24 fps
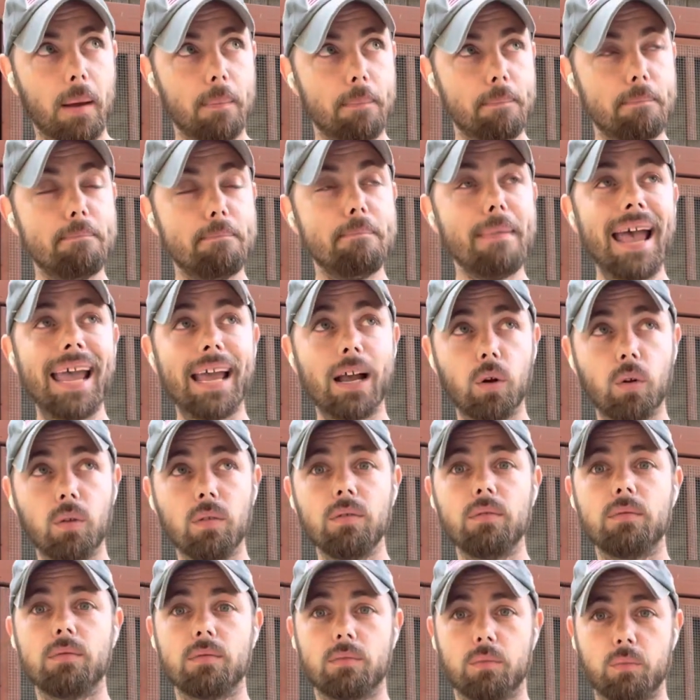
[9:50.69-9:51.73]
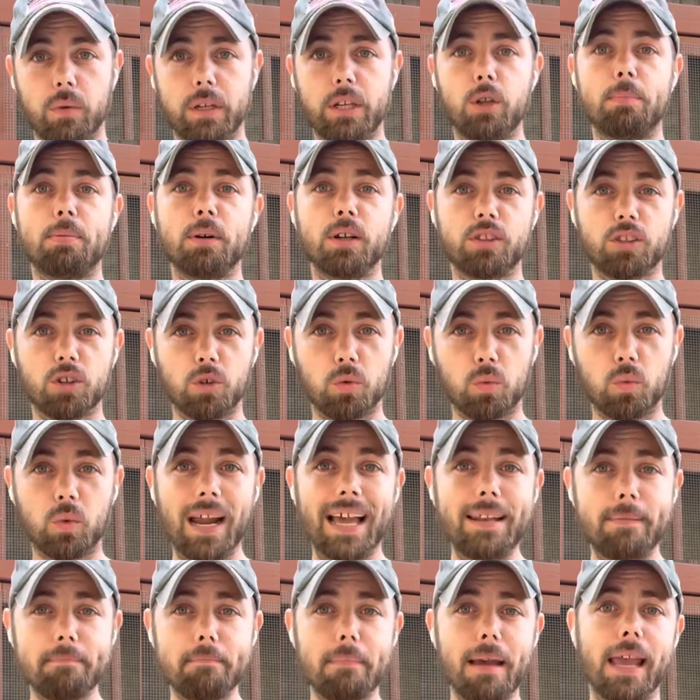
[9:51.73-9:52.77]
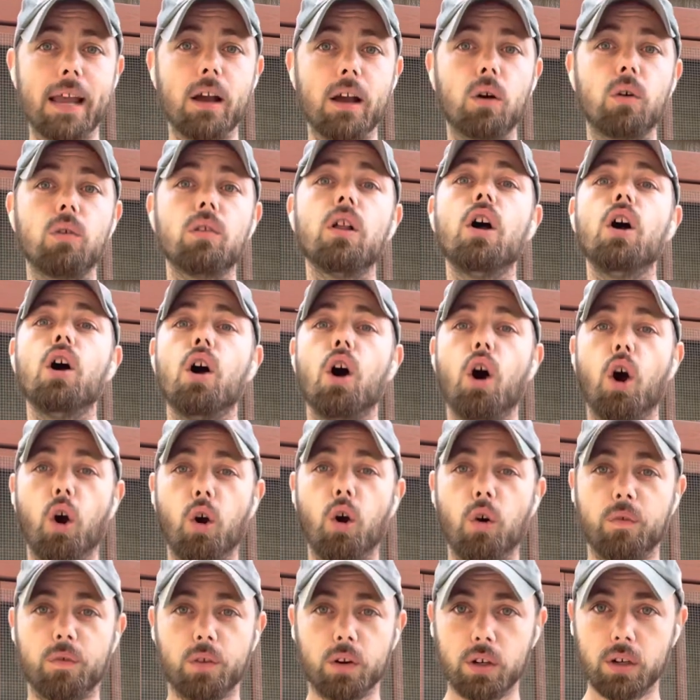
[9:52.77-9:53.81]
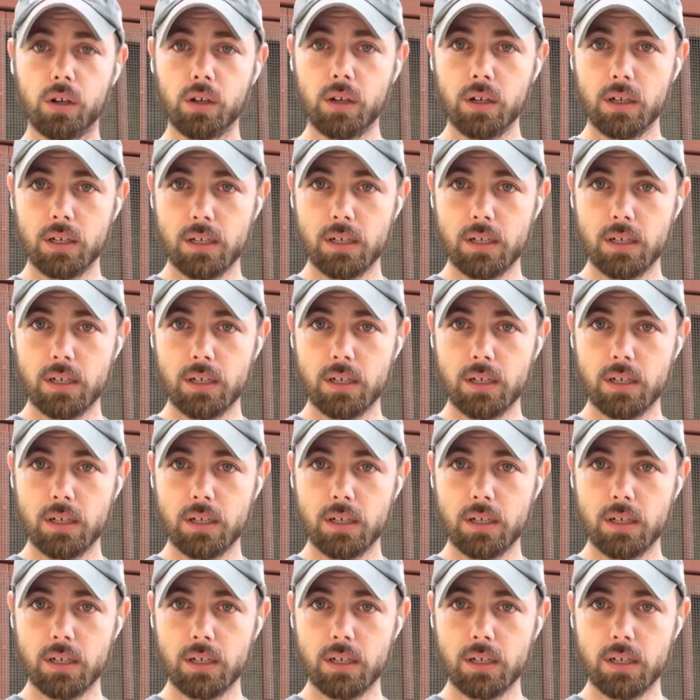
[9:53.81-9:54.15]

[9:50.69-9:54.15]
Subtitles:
male, when you put the red male over